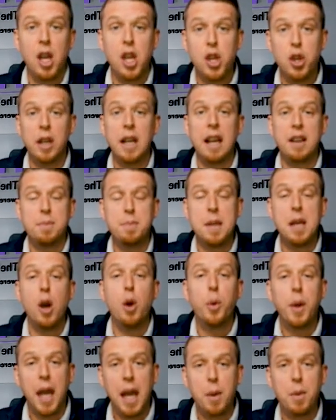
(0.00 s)
You're going to have to be
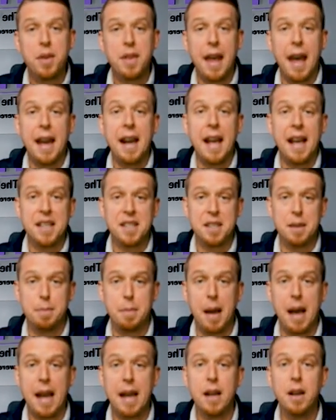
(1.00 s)
okay with that as a
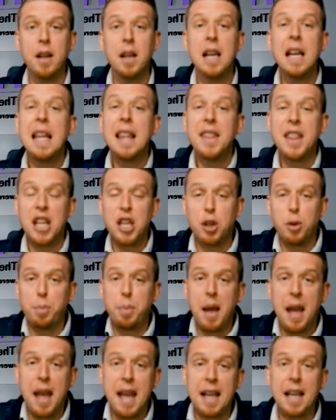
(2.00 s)
buyer that you're
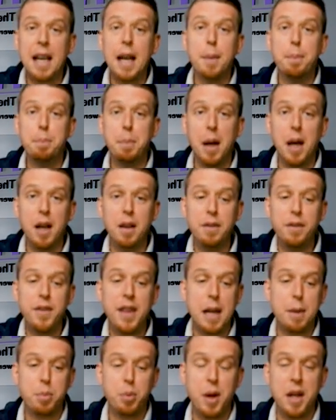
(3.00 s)
paying above
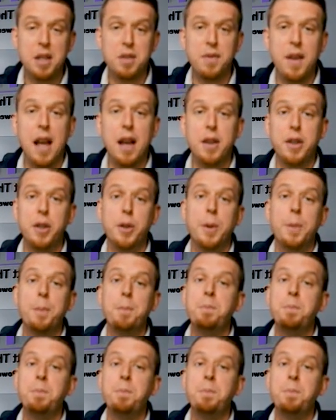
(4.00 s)
that appraised value.